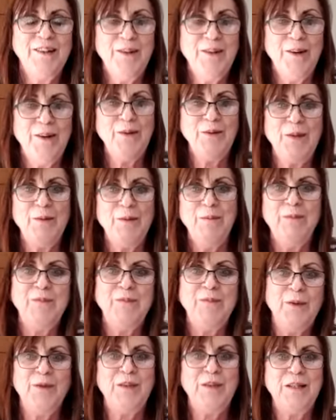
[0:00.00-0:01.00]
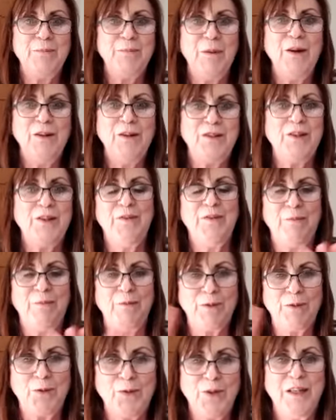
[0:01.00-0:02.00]
You know, that this person that
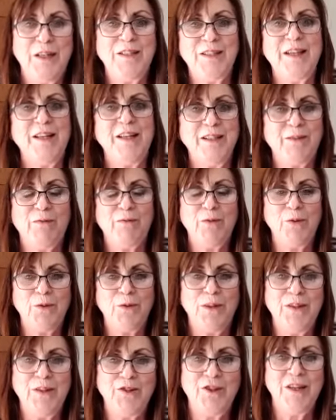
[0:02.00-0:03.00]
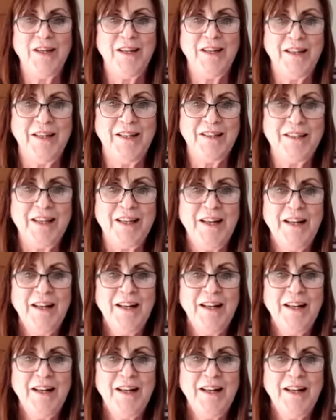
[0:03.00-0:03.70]
was all these things for all these years